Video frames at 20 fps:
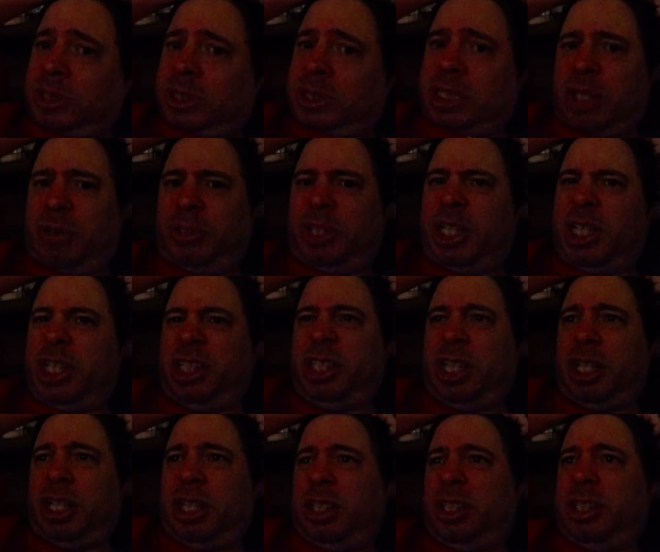I don't think he's
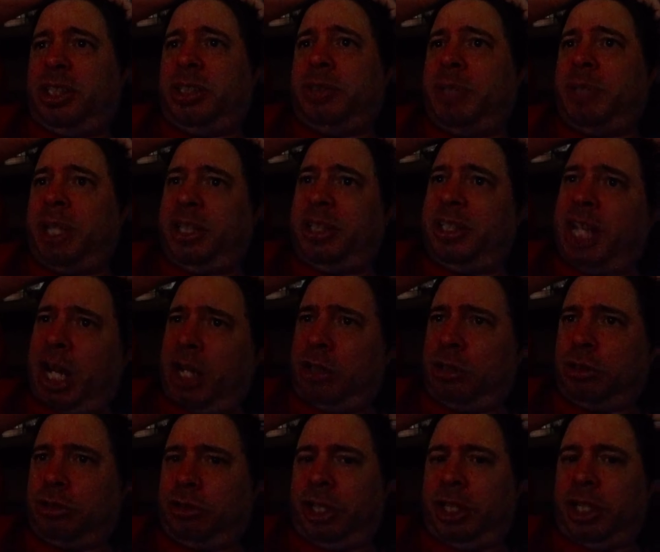going to get
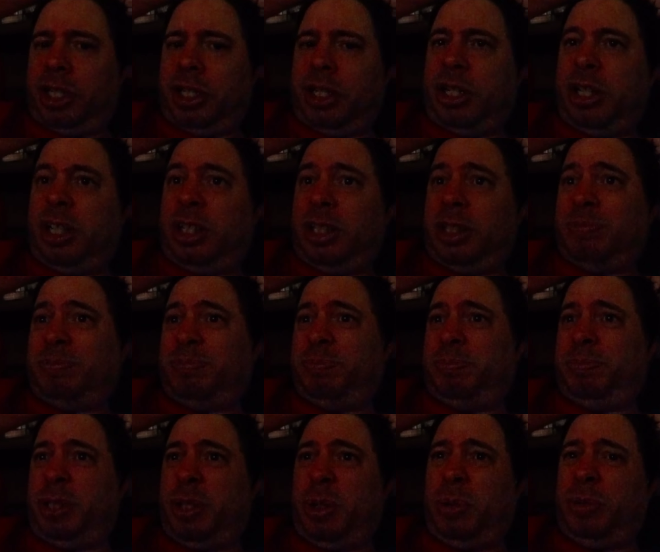downgraded and
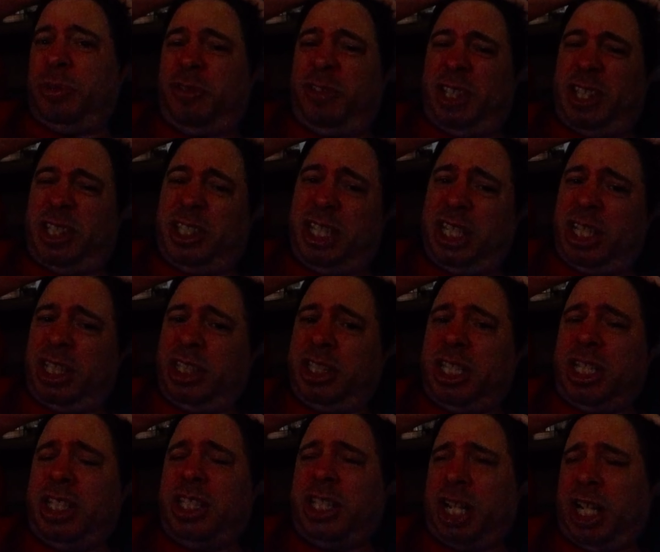go for the
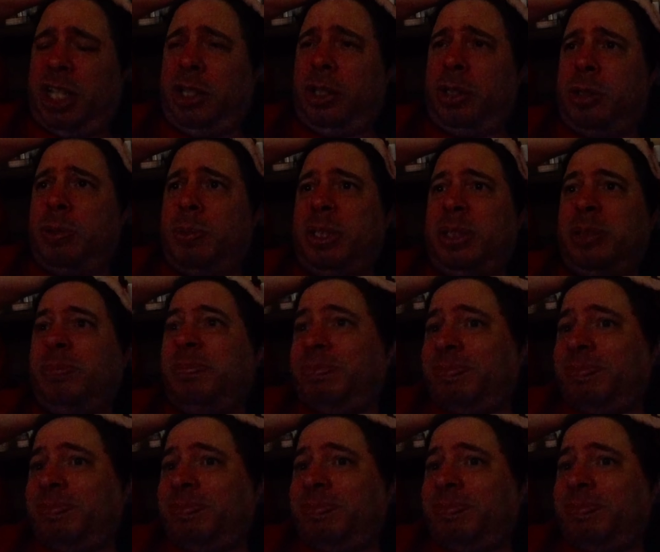TNT title, but